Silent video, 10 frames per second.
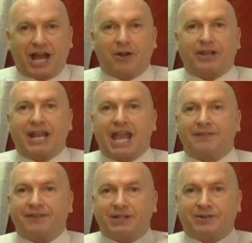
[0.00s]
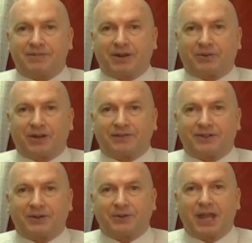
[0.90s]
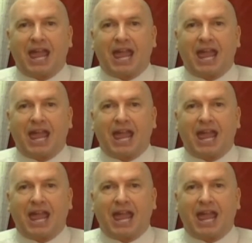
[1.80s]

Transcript: How can I have incremental revenue?